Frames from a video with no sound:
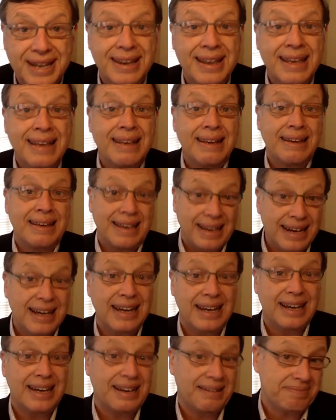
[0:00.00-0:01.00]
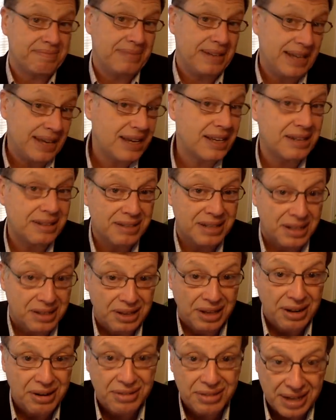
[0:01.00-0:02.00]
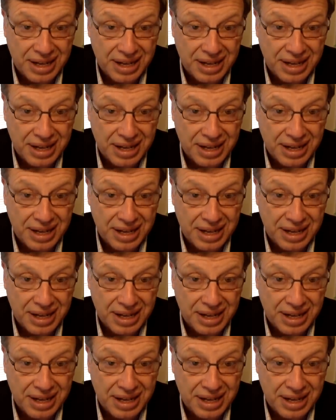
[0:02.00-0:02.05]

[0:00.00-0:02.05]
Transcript: And yeah, and he can declare